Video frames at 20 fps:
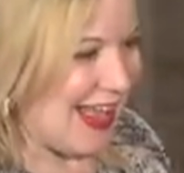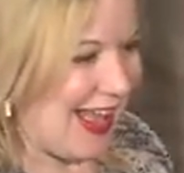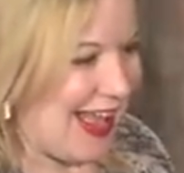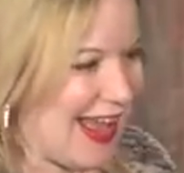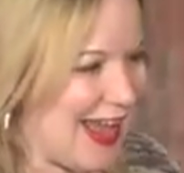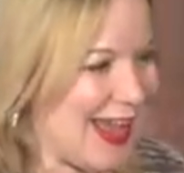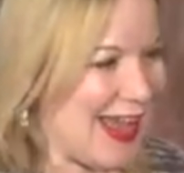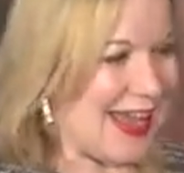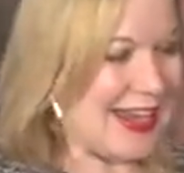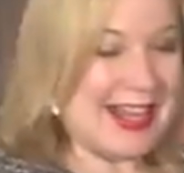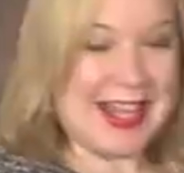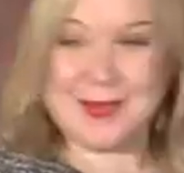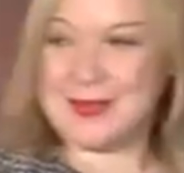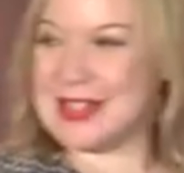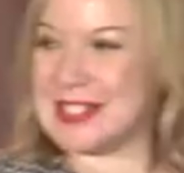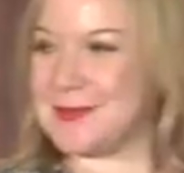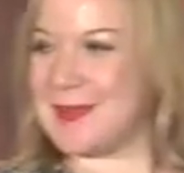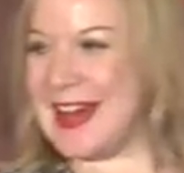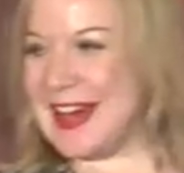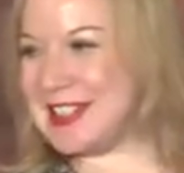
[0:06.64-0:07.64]
And I'm
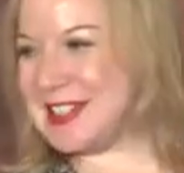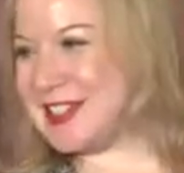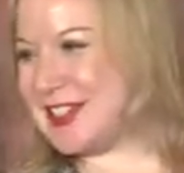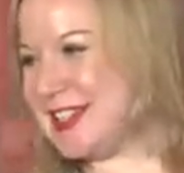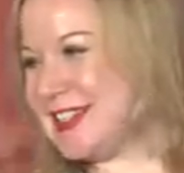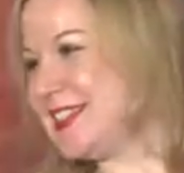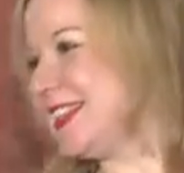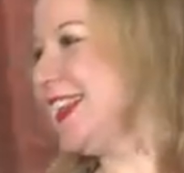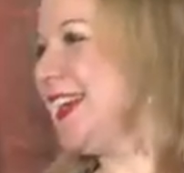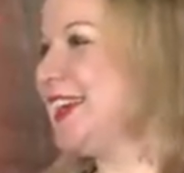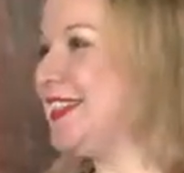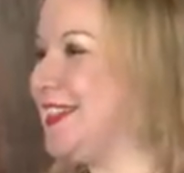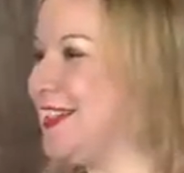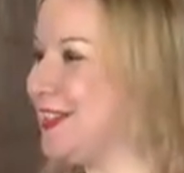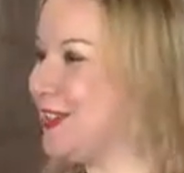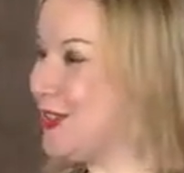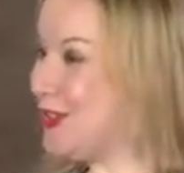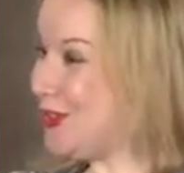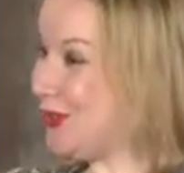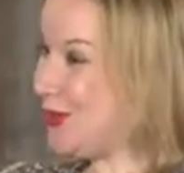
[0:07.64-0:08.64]
especially delighted
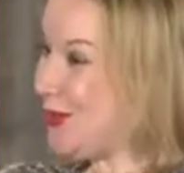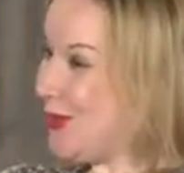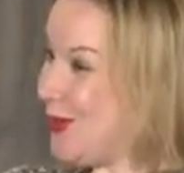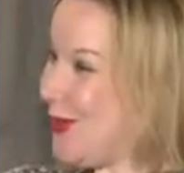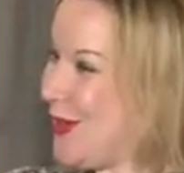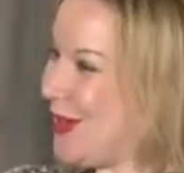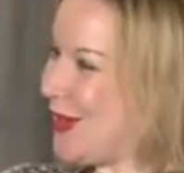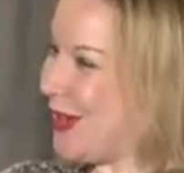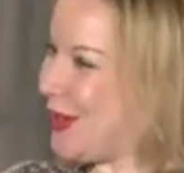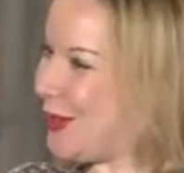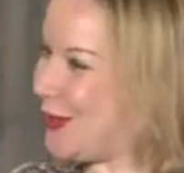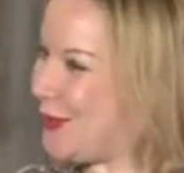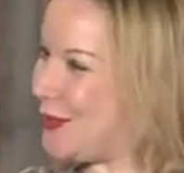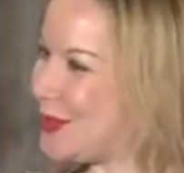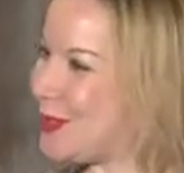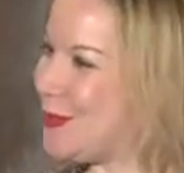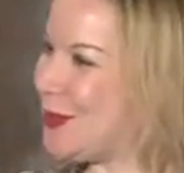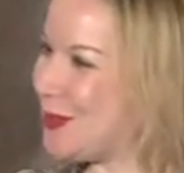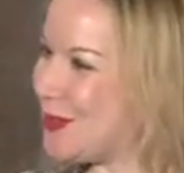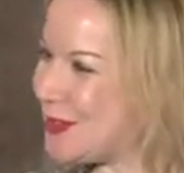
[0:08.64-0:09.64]
because you are now
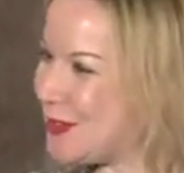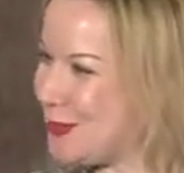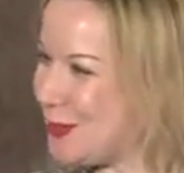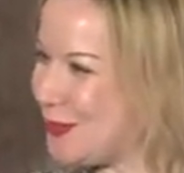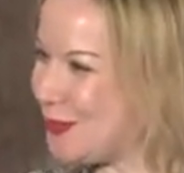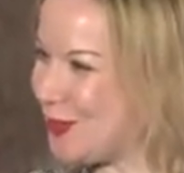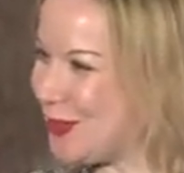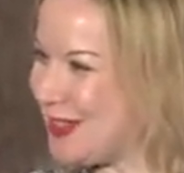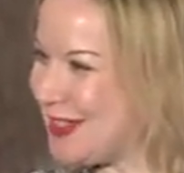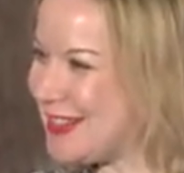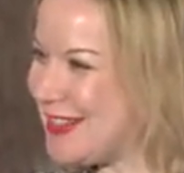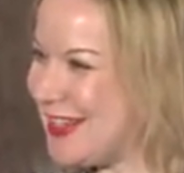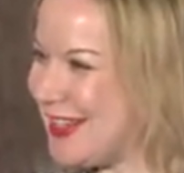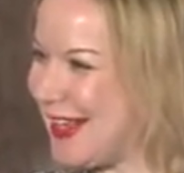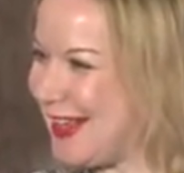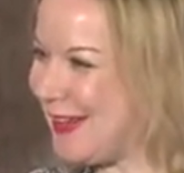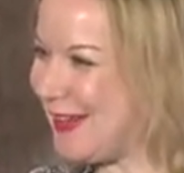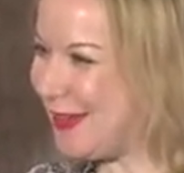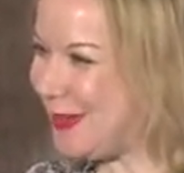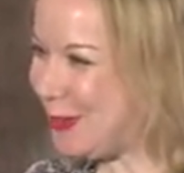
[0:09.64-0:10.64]
responsible for the
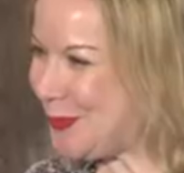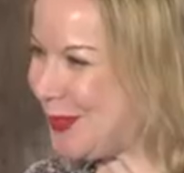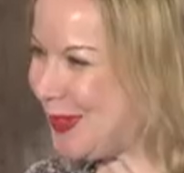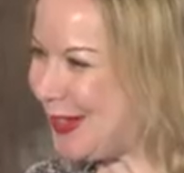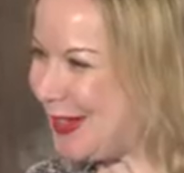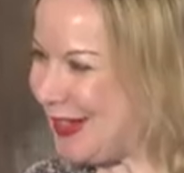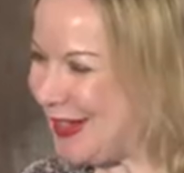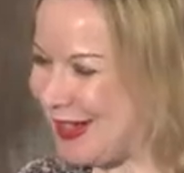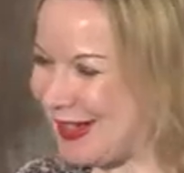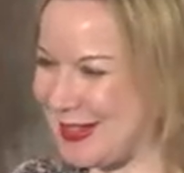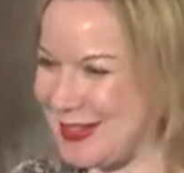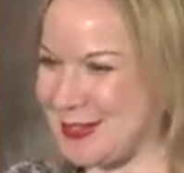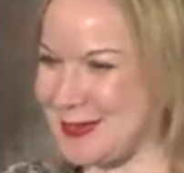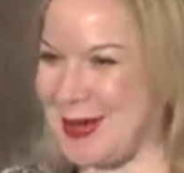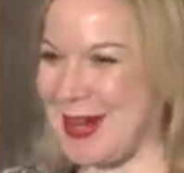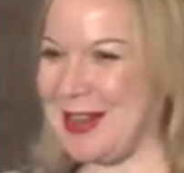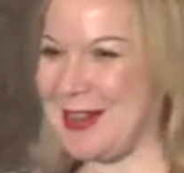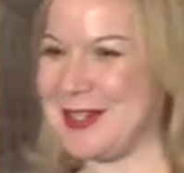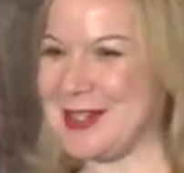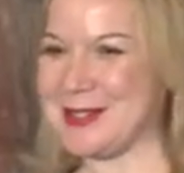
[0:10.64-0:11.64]
TLLP, as
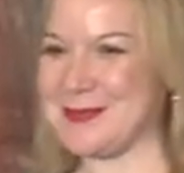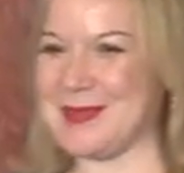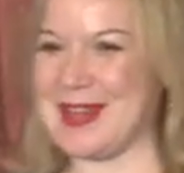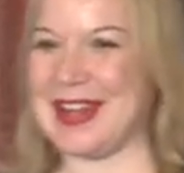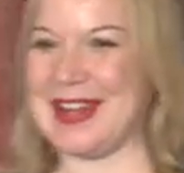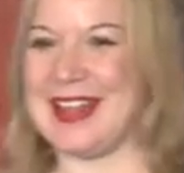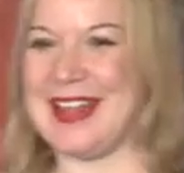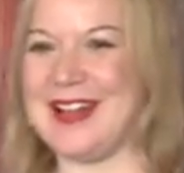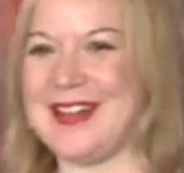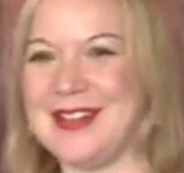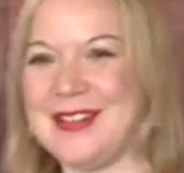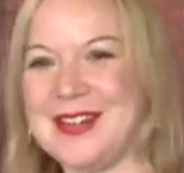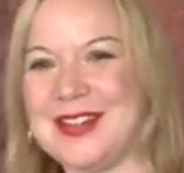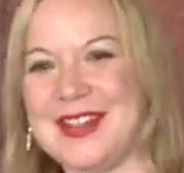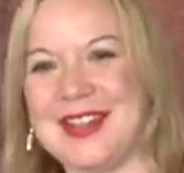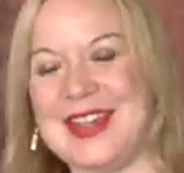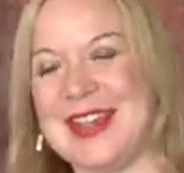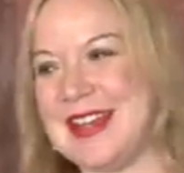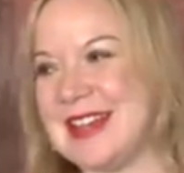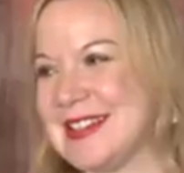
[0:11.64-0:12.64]
well as many other
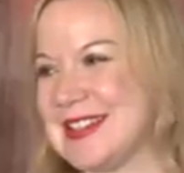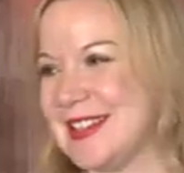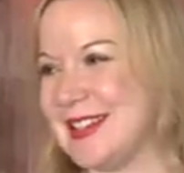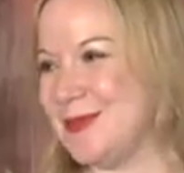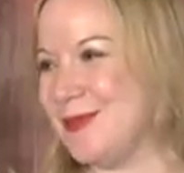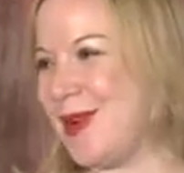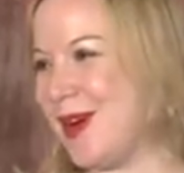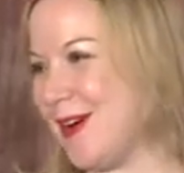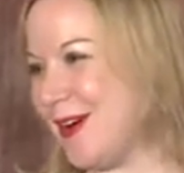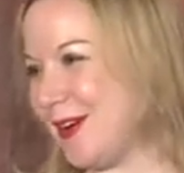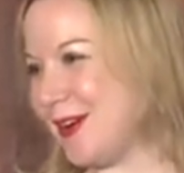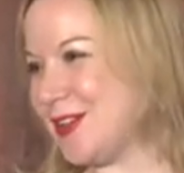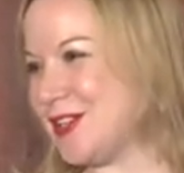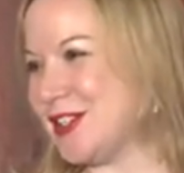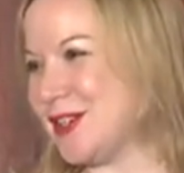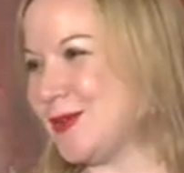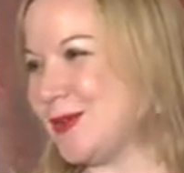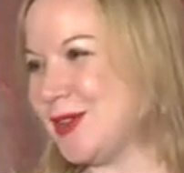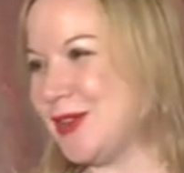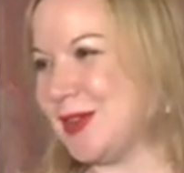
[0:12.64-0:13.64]
things in
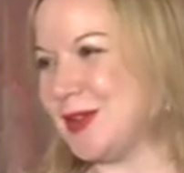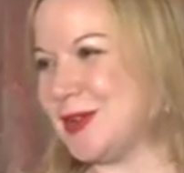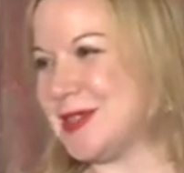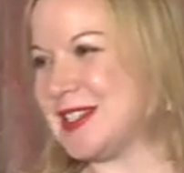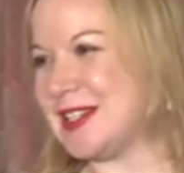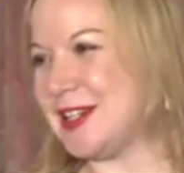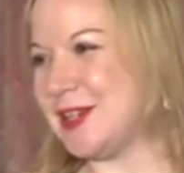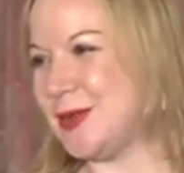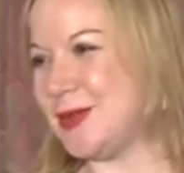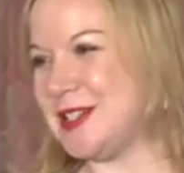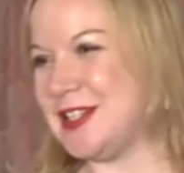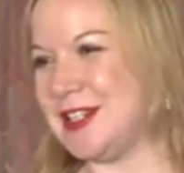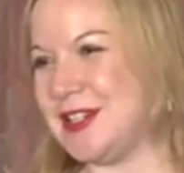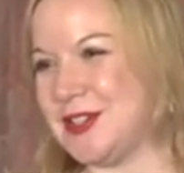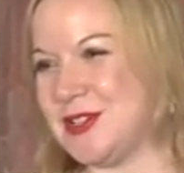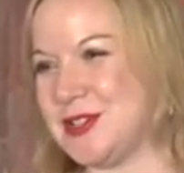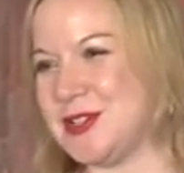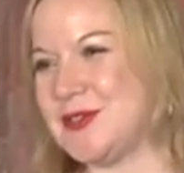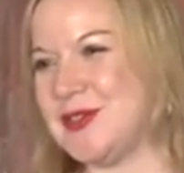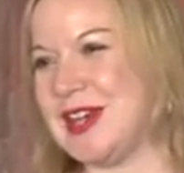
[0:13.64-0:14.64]
partnership with the Ontario
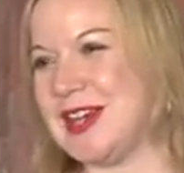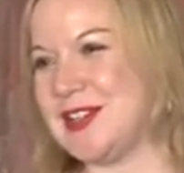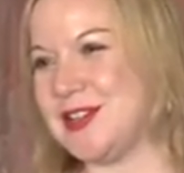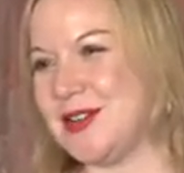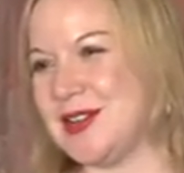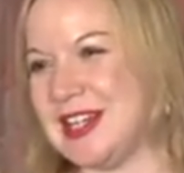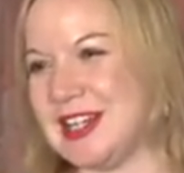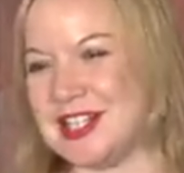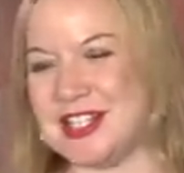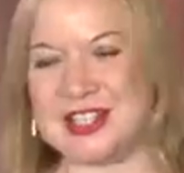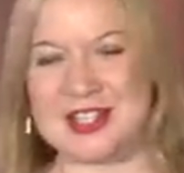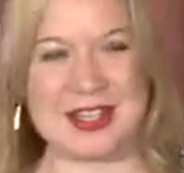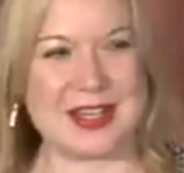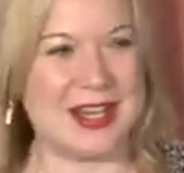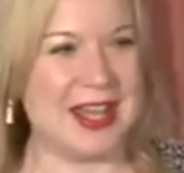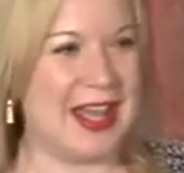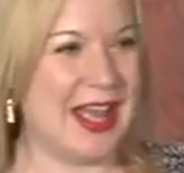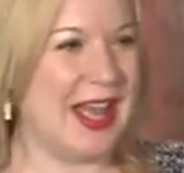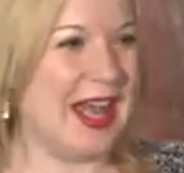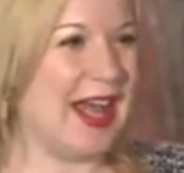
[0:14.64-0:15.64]
Teachers Federation.
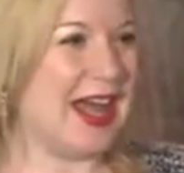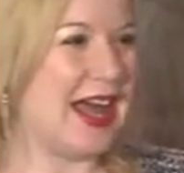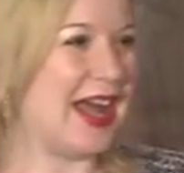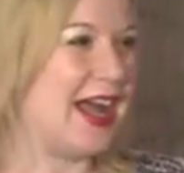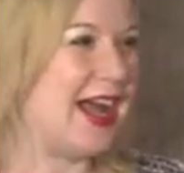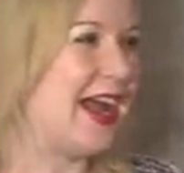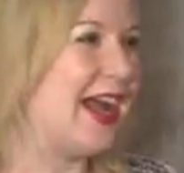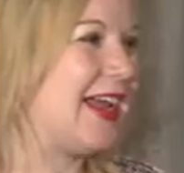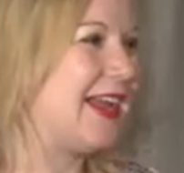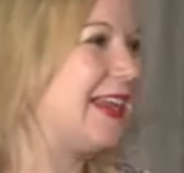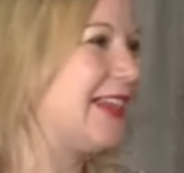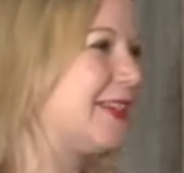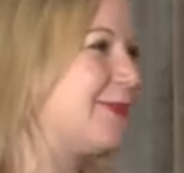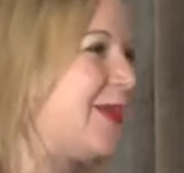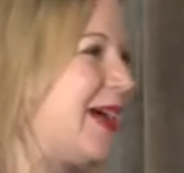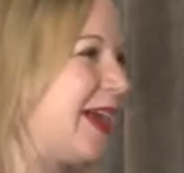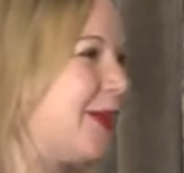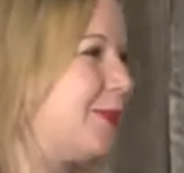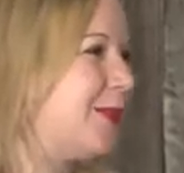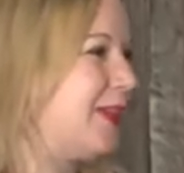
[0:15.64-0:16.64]
And it's
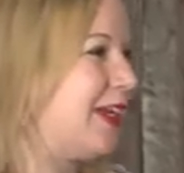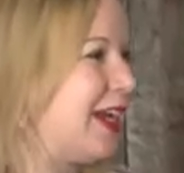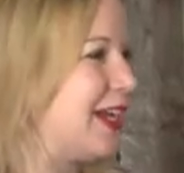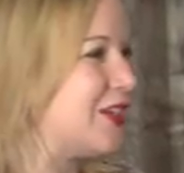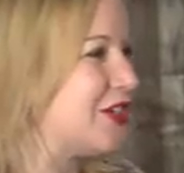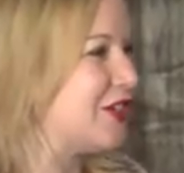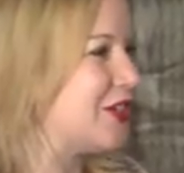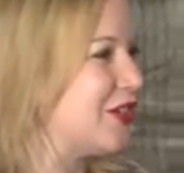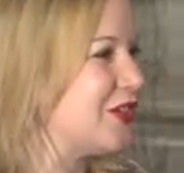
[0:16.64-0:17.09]
my pleasure